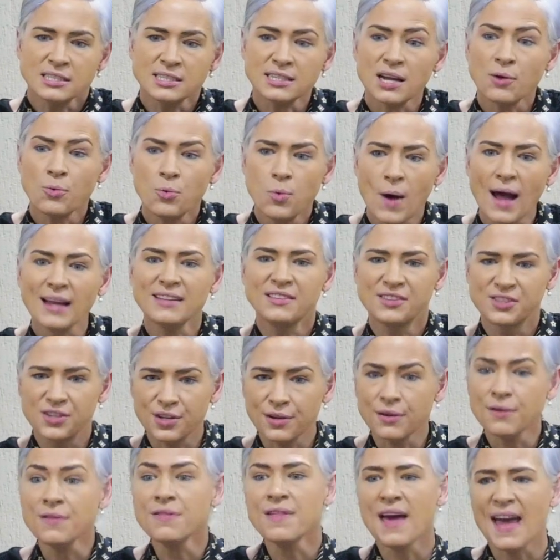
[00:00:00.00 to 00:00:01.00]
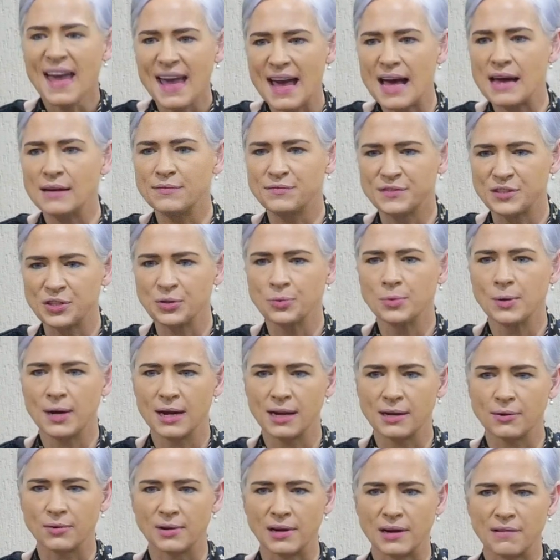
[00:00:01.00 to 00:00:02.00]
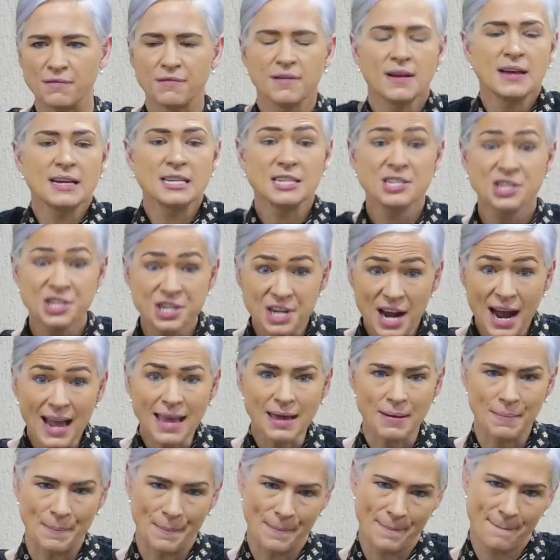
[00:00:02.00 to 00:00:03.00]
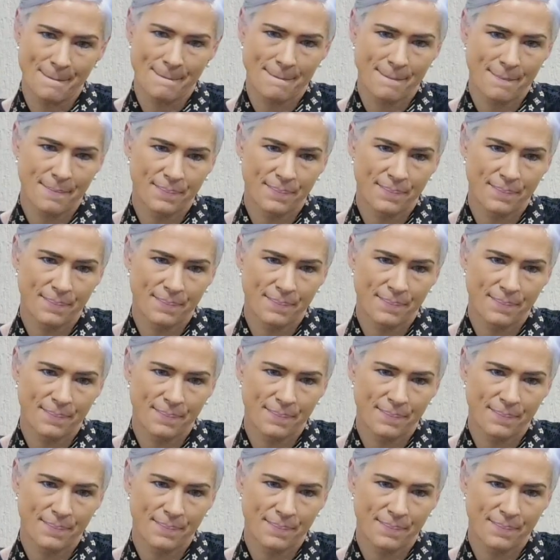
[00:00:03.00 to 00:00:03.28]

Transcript: So what do they have to work with? Shame.